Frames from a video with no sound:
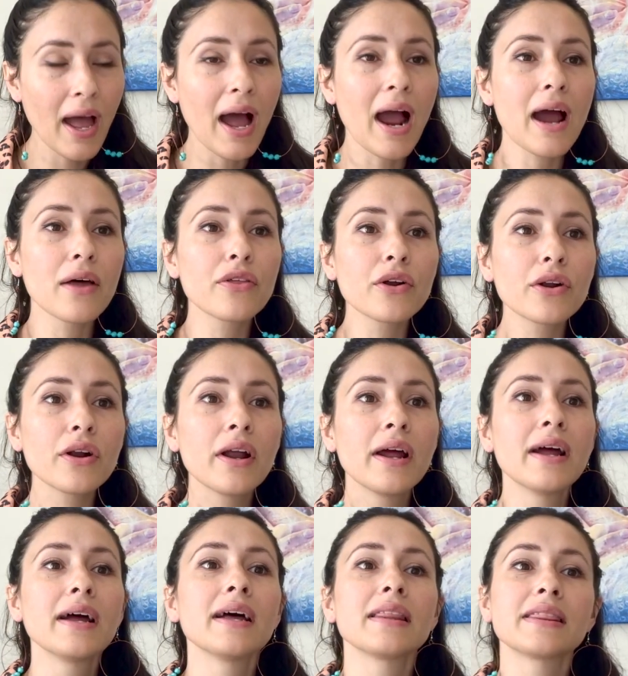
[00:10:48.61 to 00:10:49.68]
other
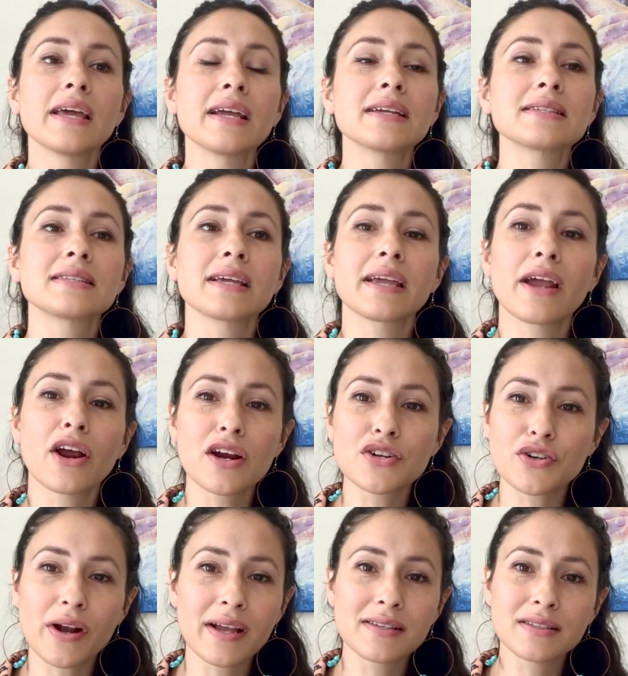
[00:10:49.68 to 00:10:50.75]
things that
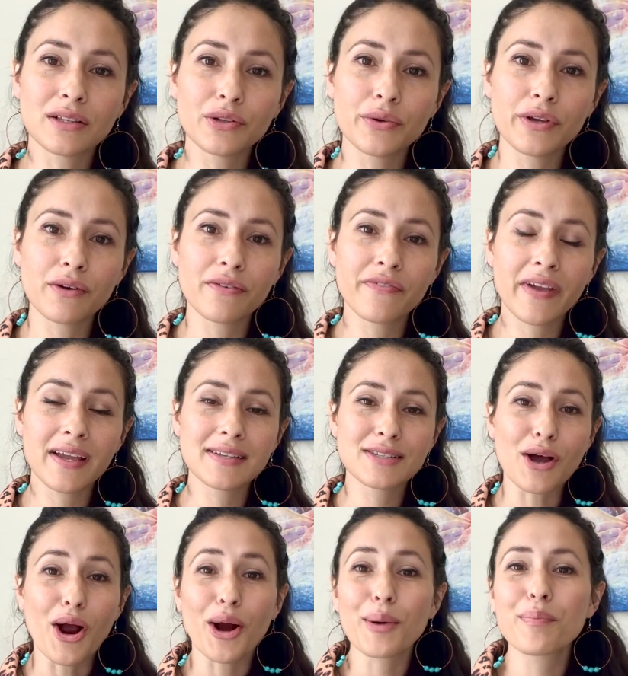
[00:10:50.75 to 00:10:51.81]
characterize the luteal phase
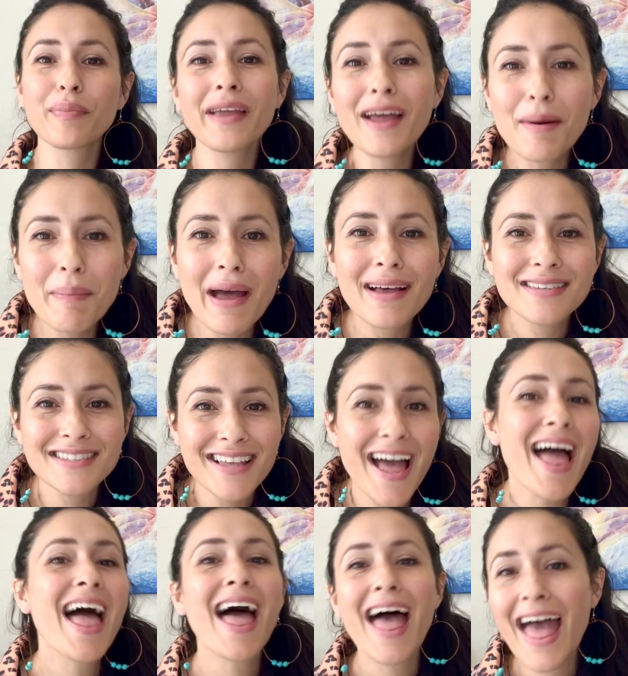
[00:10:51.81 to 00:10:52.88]
are PMS.
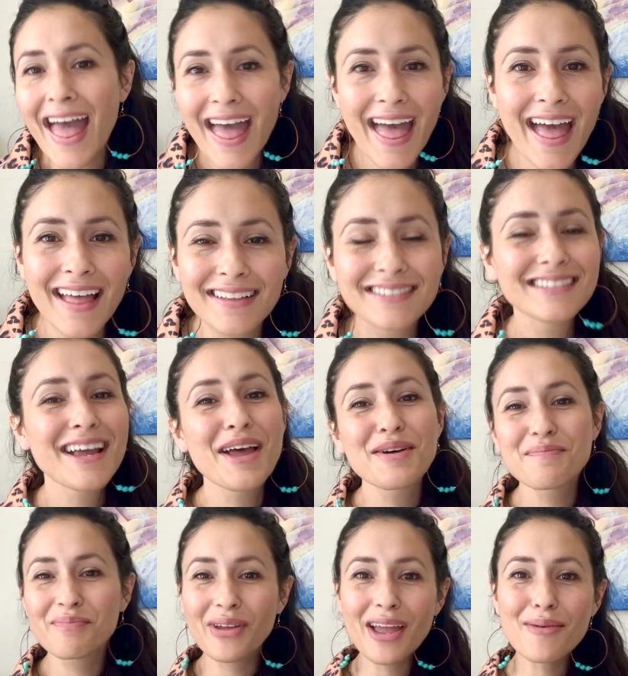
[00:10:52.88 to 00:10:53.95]

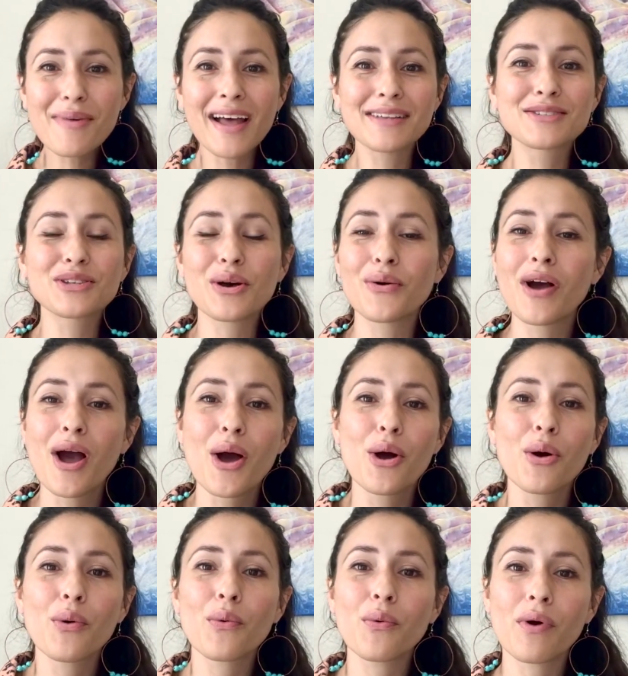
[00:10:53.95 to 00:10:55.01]
PMS. So
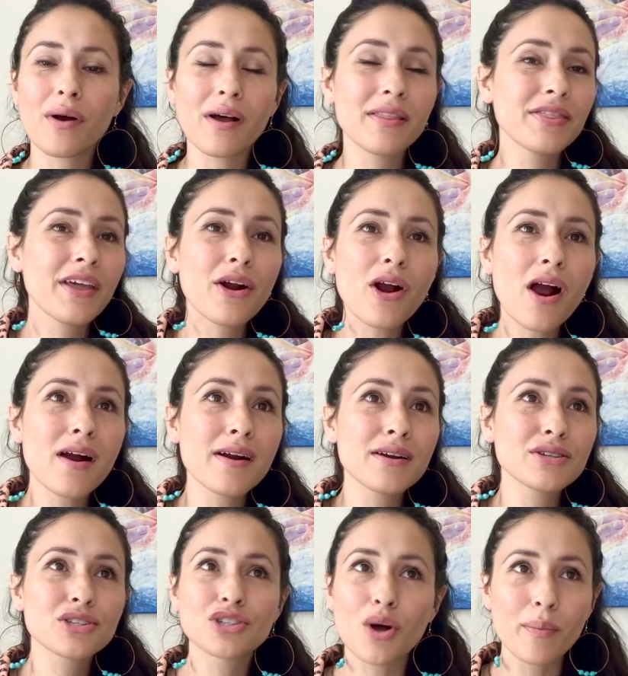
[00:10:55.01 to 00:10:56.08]
there are
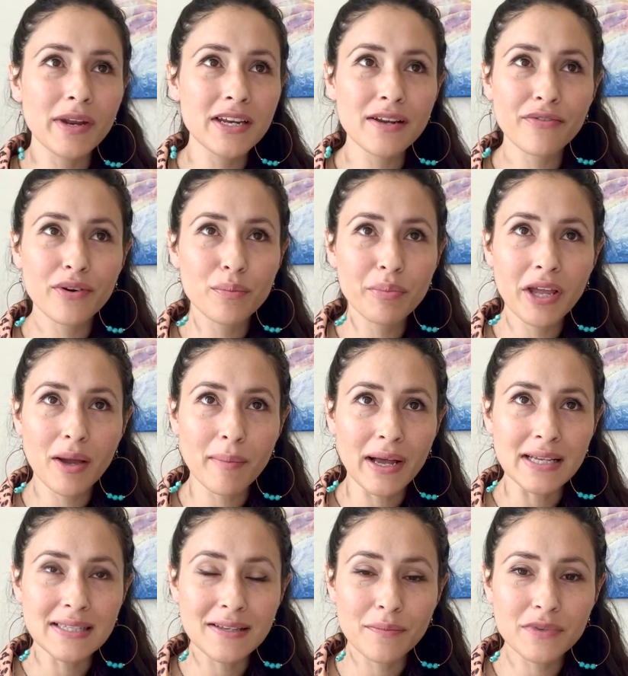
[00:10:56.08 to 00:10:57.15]
so many different
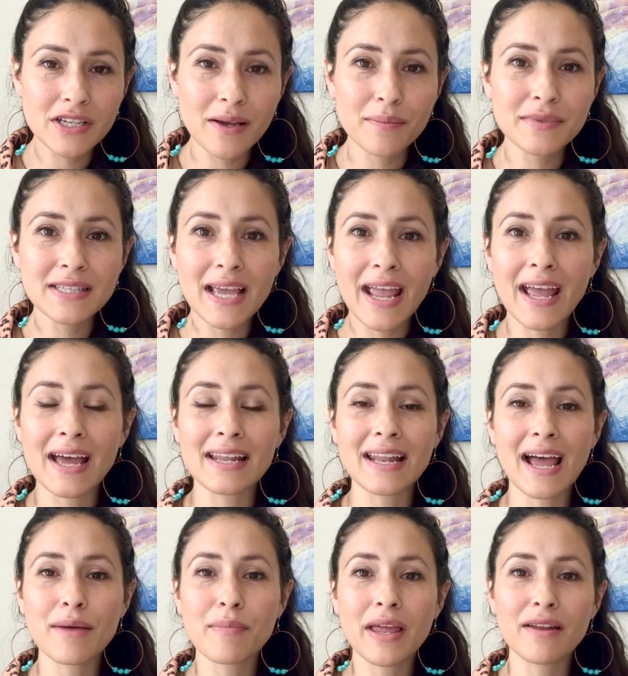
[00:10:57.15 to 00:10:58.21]
PMS symptoms, and
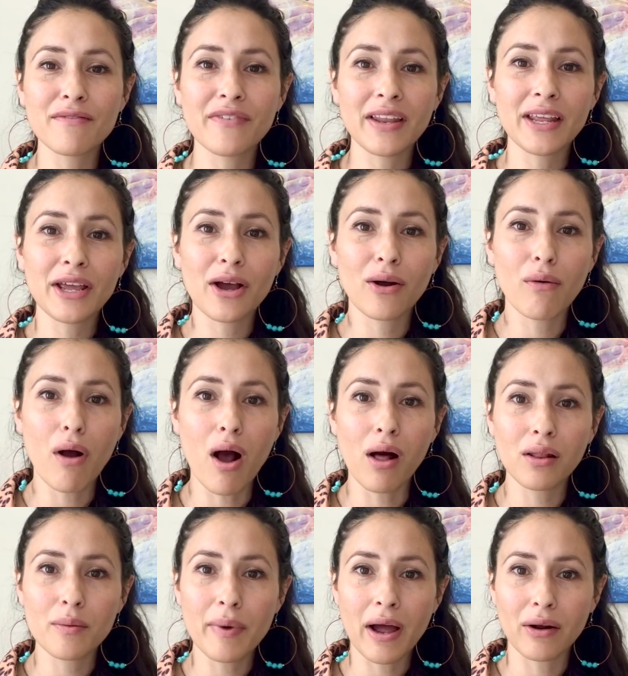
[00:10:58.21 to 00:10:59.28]
I made a video
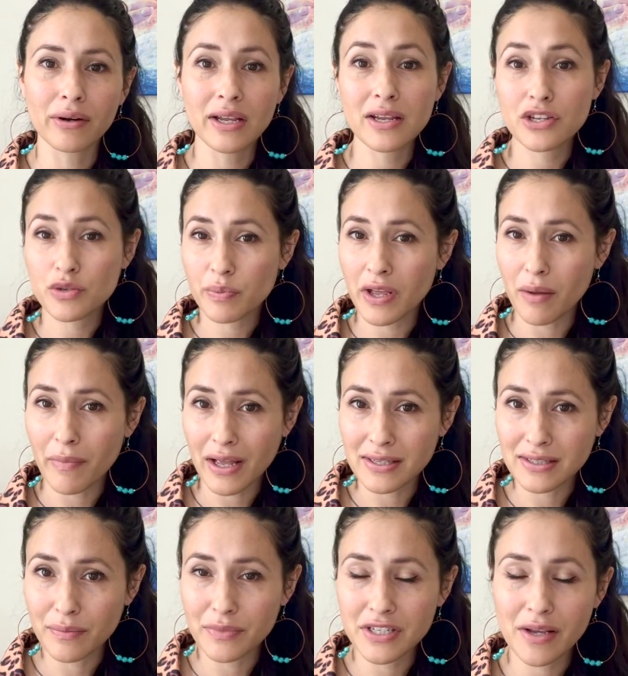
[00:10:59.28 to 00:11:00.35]
all about each PMS
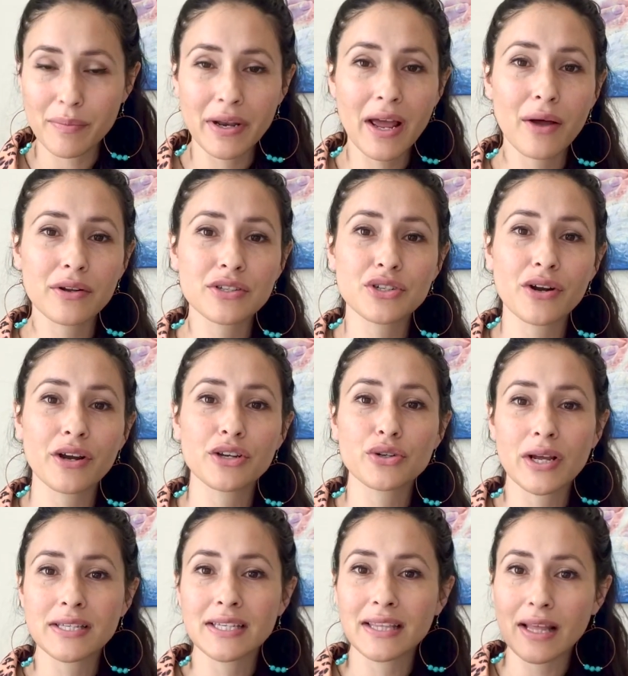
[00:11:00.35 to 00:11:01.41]
symptom and how to start
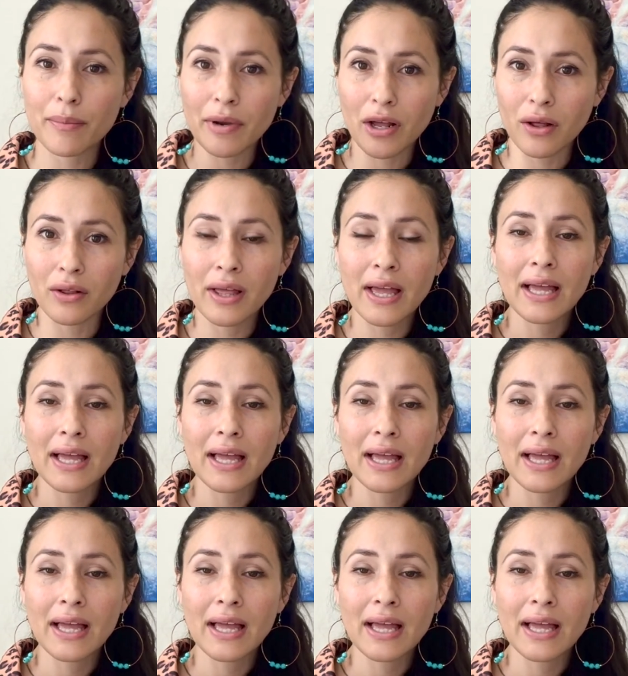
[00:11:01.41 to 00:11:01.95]
addressing them, and I'll